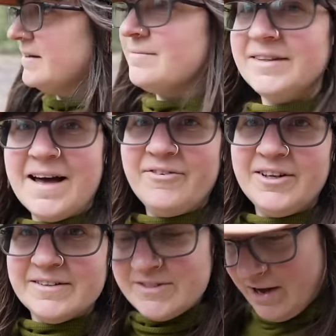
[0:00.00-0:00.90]
I'm
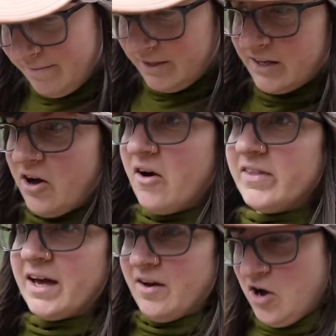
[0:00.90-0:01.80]
level. So I'm gonna call
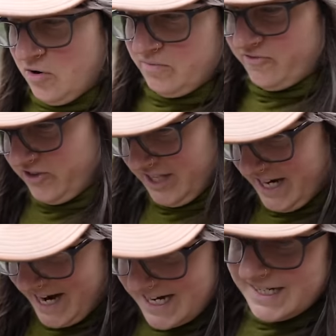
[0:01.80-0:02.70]
that home for the
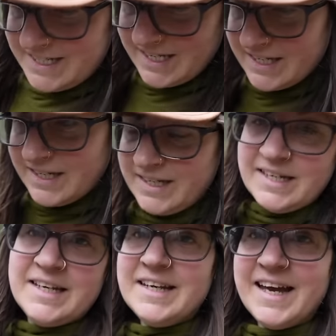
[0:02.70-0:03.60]
night.
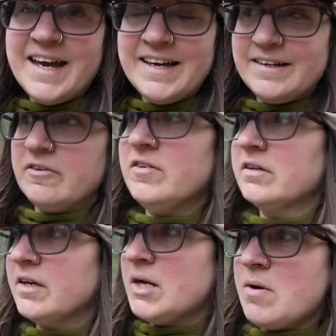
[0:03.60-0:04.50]
And I feel
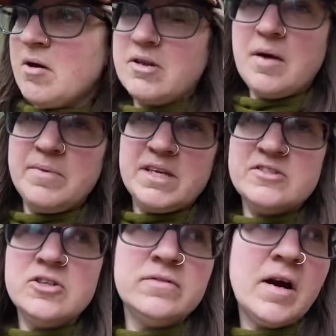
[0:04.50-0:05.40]
good about not being
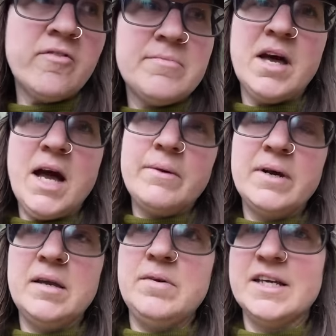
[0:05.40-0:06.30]
too far from the
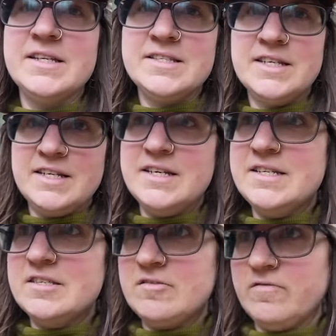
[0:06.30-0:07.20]
highway because it
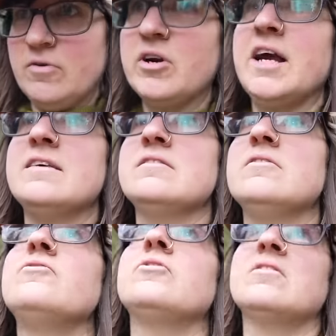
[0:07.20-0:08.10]
is
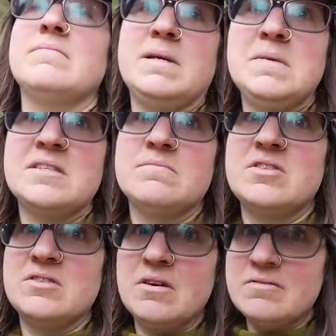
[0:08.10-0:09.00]
forecasted for maybe some
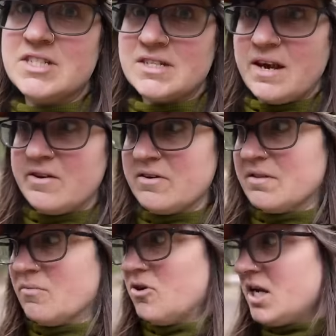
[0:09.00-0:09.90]
snow tonight or in
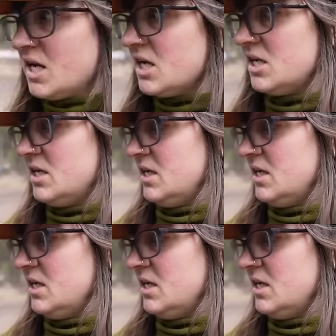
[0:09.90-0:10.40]
the morning.